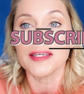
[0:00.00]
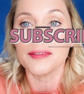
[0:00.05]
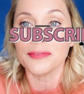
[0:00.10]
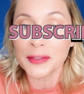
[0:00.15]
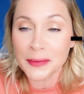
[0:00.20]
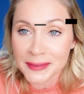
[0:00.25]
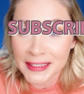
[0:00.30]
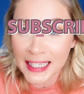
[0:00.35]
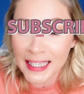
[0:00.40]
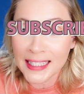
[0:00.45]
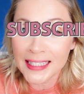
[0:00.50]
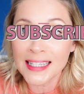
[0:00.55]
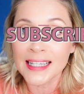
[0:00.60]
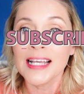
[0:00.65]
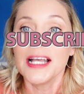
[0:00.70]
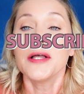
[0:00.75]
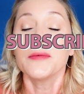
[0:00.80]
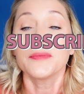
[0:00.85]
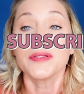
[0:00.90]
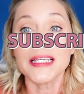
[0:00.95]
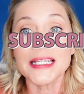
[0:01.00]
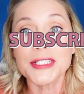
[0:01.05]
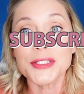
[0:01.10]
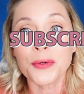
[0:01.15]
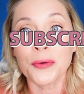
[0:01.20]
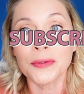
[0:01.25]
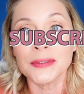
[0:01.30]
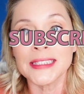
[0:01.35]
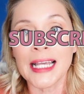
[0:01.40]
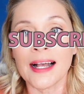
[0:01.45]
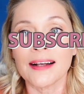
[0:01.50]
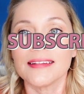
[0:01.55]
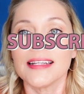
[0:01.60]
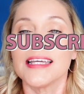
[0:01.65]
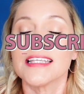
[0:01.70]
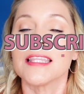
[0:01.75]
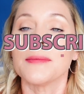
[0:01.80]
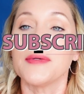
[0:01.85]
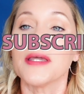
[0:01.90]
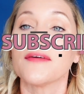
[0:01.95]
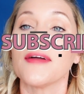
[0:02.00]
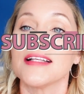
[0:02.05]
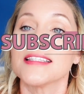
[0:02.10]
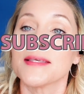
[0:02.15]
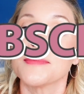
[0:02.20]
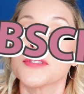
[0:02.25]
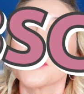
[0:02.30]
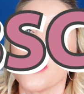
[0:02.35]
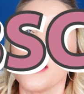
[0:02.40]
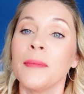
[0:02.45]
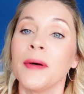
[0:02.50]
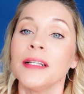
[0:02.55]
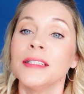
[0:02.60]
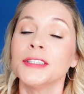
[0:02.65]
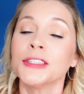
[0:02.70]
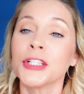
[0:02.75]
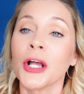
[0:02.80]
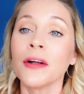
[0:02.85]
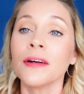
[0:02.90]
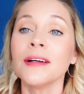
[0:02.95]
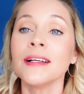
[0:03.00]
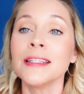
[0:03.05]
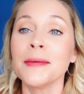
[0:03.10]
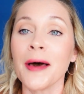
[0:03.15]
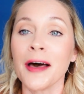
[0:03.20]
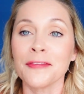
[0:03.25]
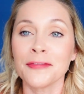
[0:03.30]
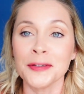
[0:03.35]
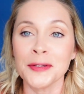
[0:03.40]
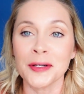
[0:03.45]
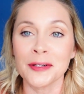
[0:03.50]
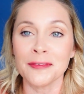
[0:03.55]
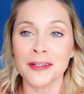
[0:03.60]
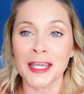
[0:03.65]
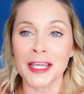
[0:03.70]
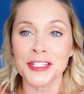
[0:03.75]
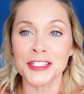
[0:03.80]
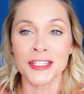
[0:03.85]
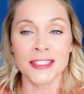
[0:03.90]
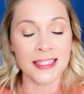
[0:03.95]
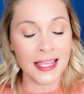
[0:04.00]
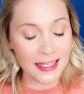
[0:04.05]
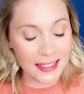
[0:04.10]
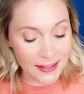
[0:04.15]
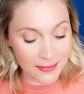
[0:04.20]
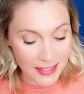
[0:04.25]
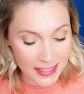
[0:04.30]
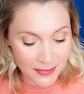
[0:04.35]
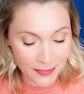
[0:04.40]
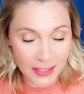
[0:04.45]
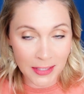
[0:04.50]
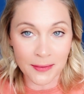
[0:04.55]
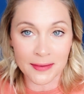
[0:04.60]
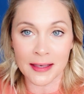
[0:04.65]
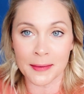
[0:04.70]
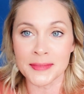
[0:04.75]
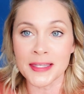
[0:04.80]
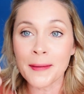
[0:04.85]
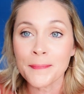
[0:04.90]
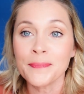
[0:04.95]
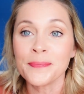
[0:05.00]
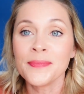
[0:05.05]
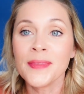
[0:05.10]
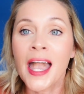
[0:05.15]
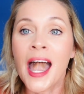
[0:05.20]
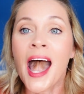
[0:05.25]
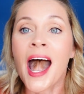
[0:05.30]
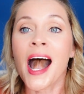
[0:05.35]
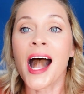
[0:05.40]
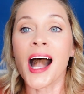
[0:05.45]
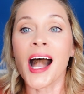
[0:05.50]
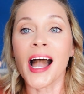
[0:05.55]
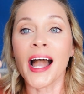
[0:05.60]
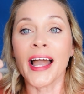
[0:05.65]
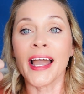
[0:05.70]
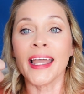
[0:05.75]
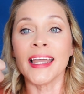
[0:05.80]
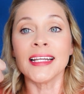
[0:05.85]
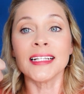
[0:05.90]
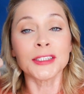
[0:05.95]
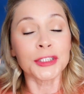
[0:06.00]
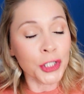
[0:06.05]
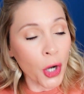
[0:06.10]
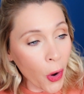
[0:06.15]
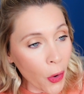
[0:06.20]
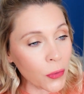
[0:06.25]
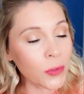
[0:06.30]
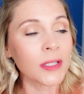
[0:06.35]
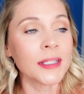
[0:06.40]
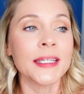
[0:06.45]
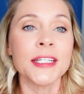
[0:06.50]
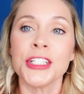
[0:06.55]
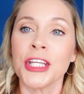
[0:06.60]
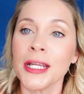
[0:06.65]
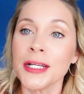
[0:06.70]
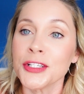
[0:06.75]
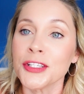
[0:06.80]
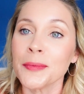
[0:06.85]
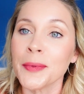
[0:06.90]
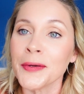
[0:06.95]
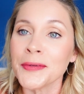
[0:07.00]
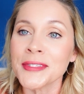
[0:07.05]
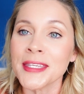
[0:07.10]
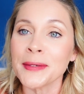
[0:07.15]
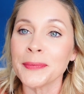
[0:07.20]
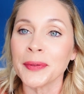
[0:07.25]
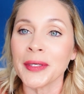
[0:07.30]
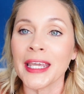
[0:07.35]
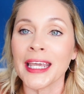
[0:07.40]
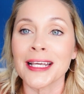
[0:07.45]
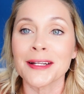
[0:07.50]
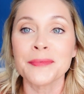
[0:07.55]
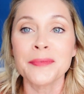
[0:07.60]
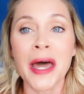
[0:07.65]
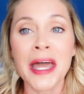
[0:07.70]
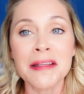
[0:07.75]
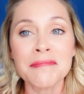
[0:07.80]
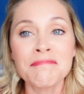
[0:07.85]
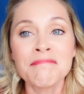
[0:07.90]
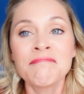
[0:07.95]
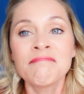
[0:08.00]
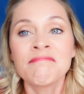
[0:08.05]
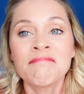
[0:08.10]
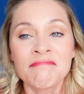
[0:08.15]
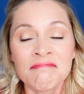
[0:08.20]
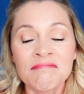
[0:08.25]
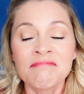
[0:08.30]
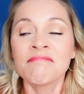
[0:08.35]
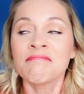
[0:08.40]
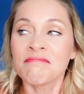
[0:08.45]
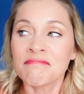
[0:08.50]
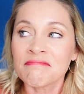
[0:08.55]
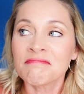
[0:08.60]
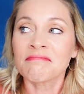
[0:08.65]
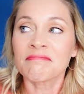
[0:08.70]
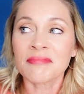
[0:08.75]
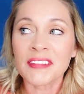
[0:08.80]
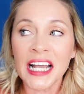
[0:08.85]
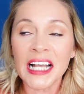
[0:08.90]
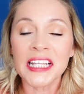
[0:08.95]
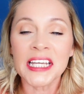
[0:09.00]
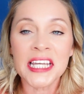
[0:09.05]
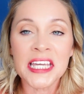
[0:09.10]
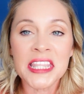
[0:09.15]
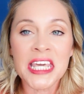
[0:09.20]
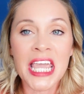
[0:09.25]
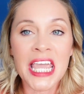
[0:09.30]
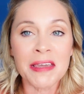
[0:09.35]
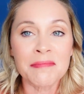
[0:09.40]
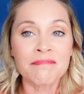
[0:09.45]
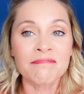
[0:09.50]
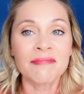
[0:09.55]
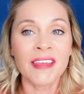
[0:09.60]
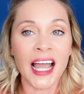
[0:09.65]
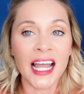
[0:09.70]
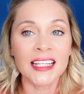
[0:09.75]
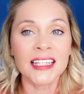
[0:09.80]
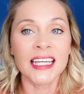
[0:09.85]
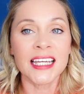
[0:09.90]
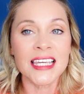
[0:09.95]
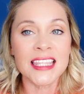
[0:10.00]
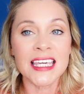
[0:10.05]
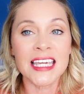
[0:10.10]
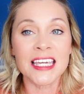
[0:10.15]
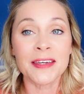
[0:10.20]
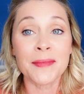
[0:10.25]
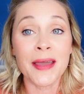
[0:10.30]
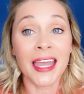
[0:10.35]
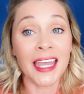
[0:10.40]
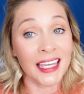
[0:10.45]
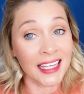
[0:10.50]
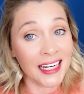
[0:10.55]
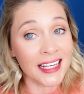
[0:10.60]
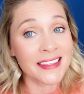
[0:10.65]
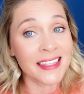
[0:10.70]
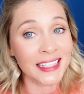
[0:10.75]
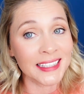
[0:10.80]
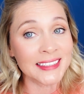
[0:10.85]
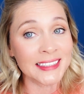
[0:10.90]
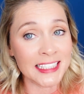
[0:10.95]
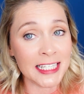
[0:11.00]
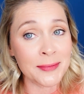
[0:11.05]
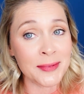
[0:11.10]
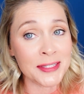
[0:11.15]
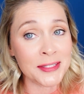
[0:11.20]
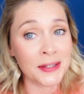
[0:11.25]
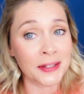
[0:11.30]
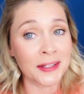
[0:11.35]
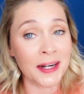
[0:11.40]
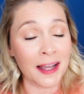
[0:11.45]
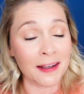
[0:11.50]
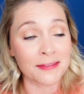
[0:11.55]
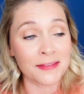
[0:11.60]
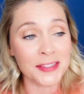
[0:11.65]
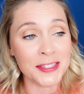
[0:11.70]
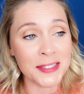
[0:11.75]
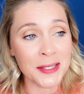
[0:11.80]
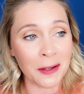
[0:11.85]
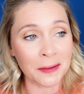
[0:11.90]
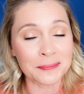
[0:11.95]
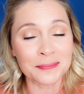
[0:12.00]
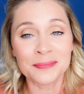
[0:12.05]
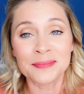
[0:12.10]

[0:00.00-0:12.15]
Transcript: If you did, please scroll down, hit the big red subscribe button, turn on the bell for notifications, and give this video a thumbs up. I totally changed the posting plan, but I like a theme. I like a theme, and I think STEAM is good enough. So,